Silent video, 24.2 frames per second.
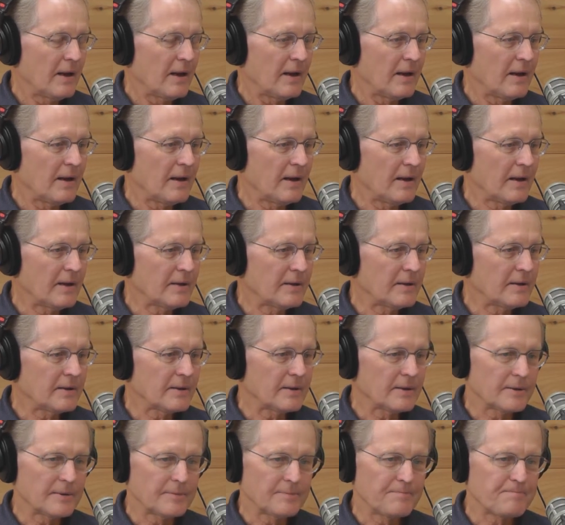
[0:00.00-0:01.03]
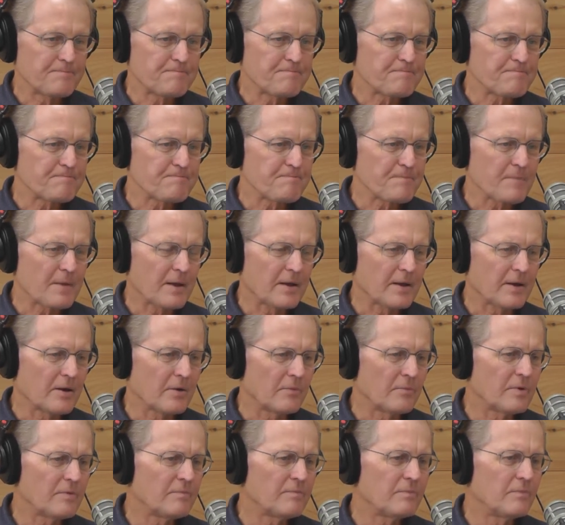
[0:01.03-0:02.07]
And um, you know,
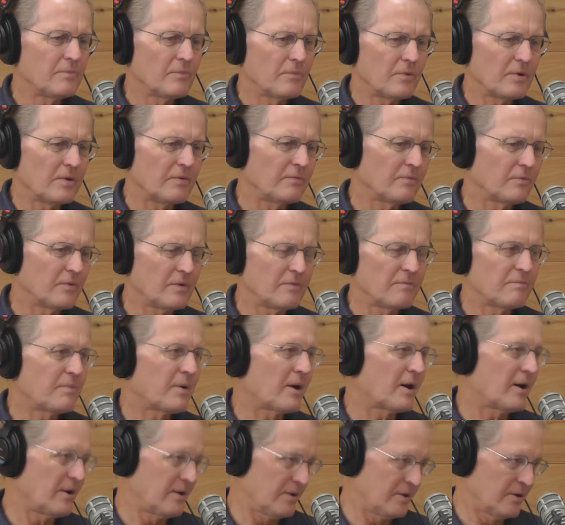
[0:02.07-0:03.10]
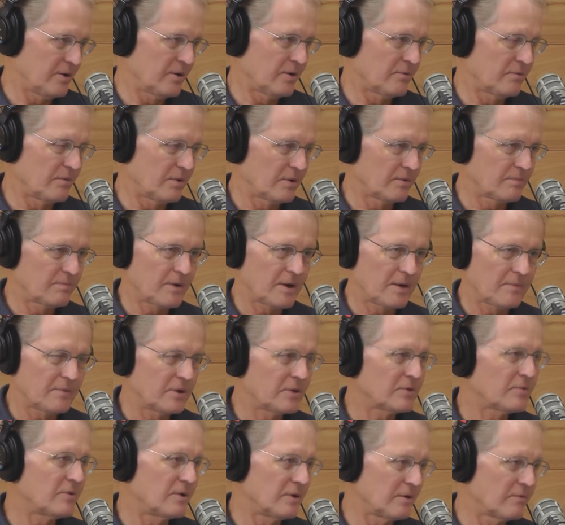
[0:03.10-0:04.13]
we've we've we've partnered with probably
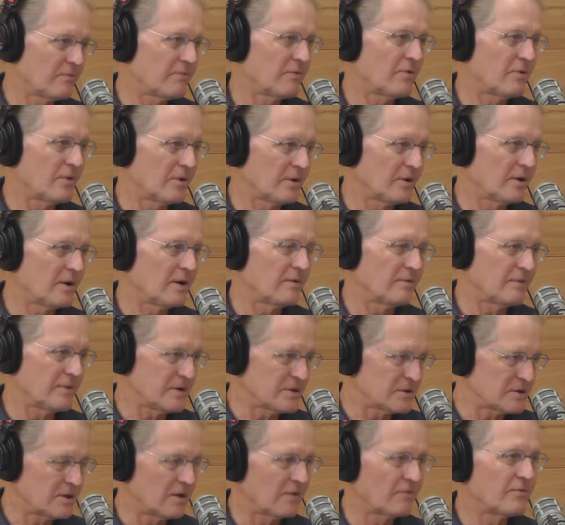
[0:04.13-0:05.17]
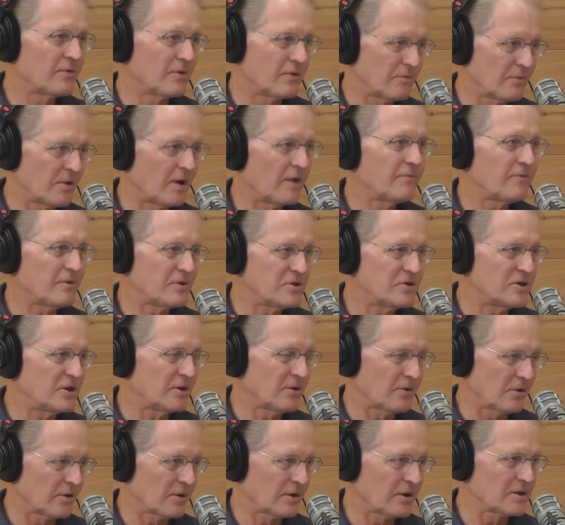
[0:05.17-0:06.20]
three or four of these different refugee
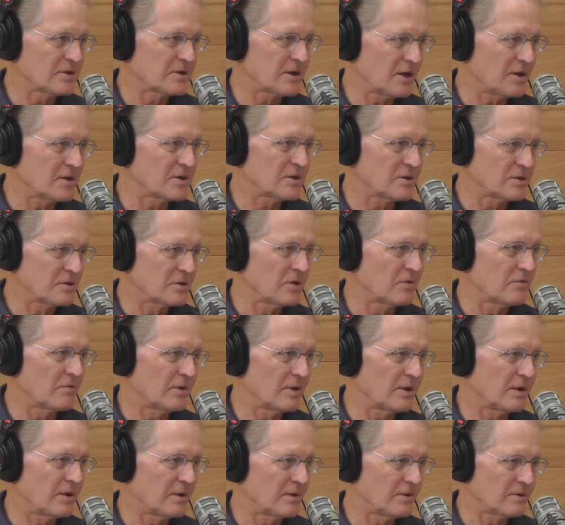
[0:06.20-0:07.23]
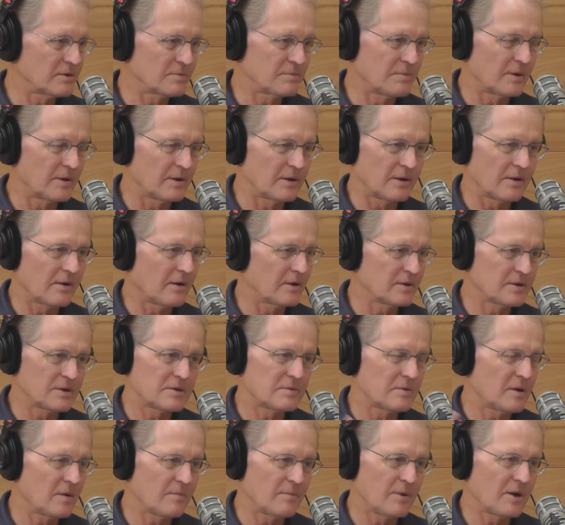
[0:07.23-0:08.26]
organizations over the years. But you know, I
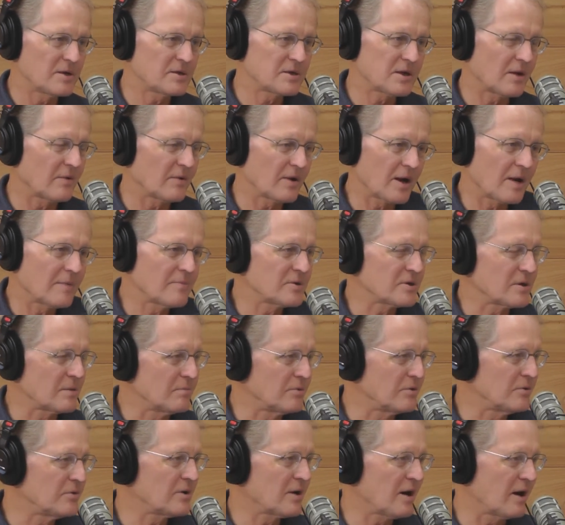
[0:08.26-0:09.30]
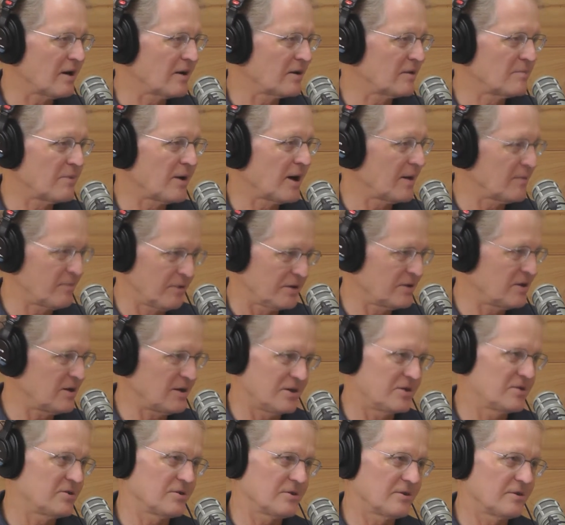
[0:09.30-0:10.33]
just basically what I'm is a blue collar Bible
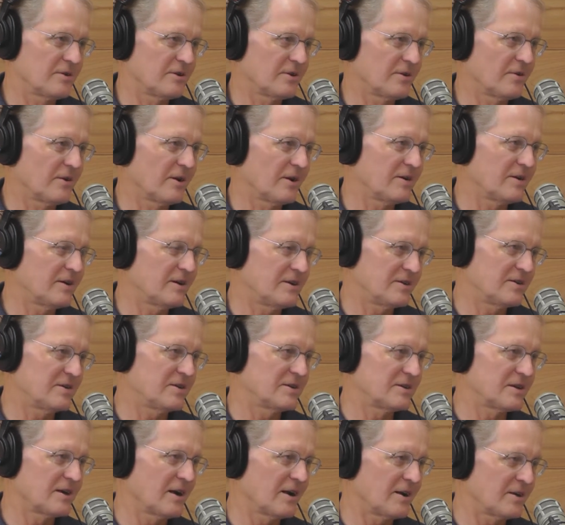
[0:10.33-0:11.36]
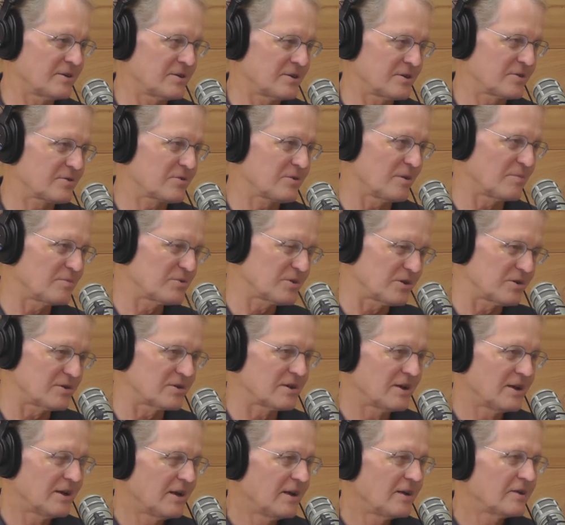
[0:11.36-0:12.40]
teacher. You know, mm. I teach these guys the
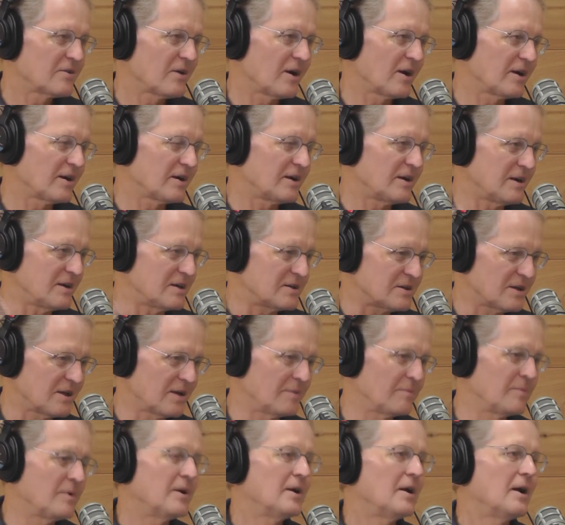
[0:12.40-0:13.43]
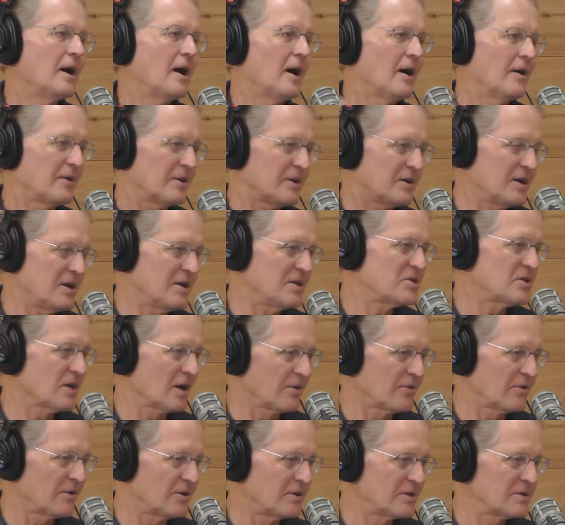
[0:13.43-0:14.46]
scriptures, try to teach them how to teach
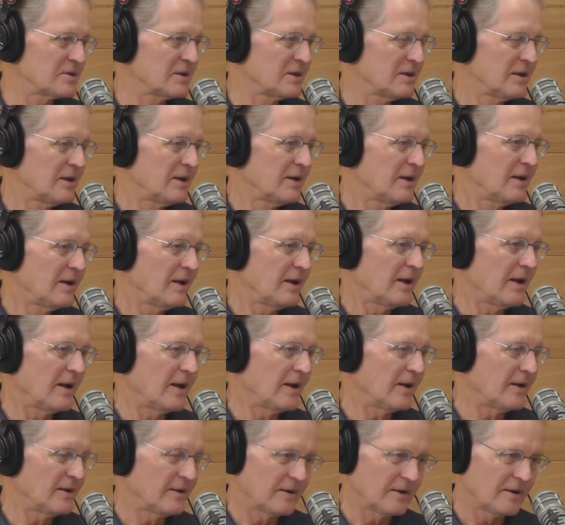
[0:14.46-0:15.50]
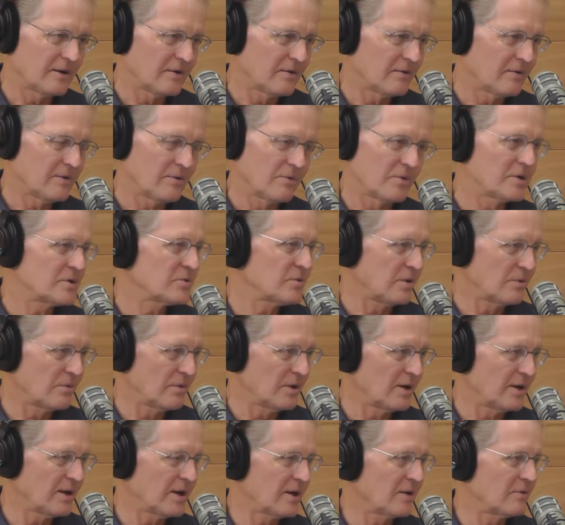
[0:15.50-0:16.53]
others, and you know once we
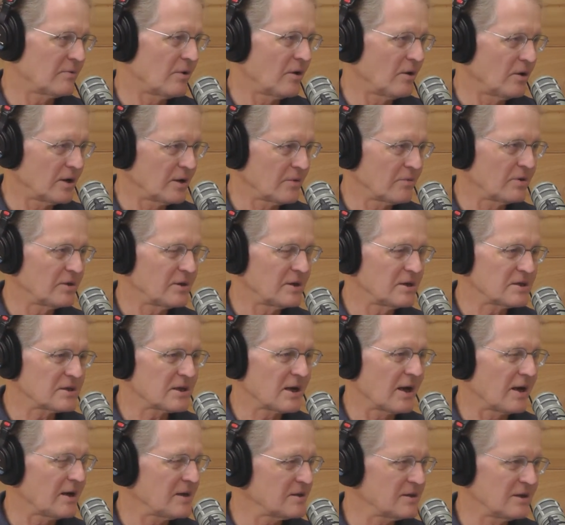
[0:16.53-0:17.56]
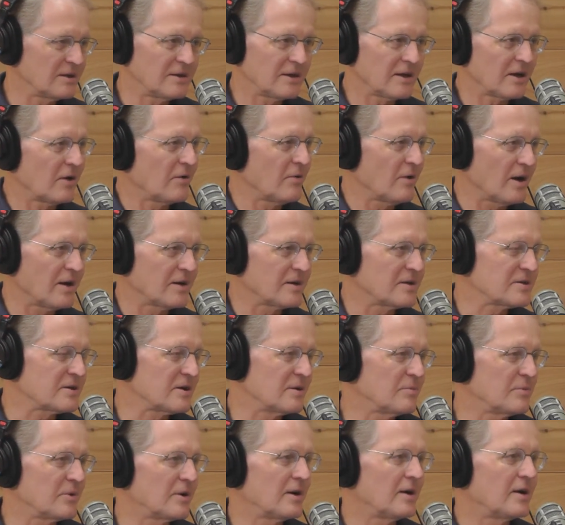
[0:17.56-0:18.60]
really get rolling with these guys then they go on to
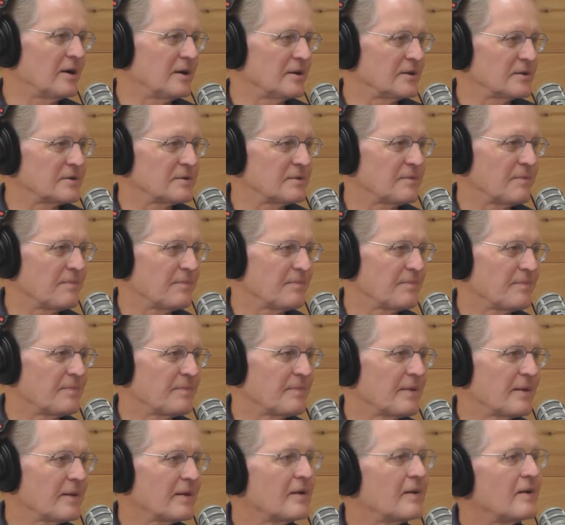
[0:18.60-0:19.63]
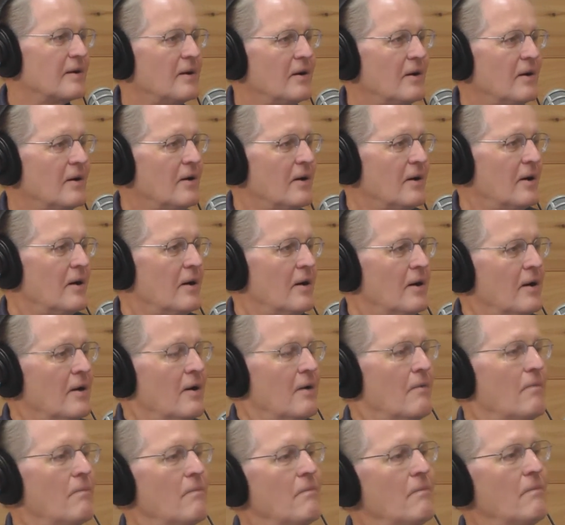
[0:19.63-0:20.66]
somewhere else so so they're
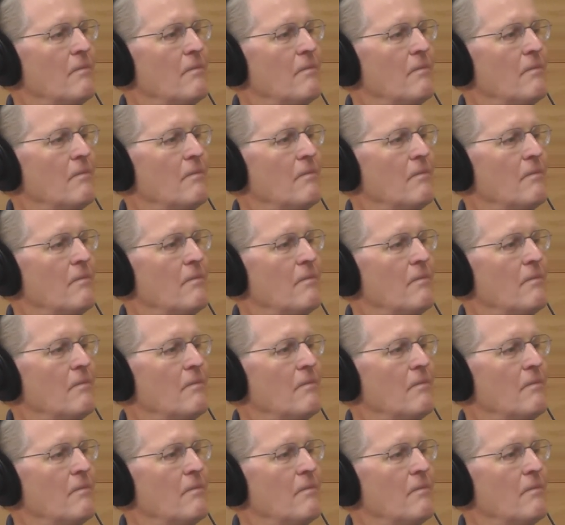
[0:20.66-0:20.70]
in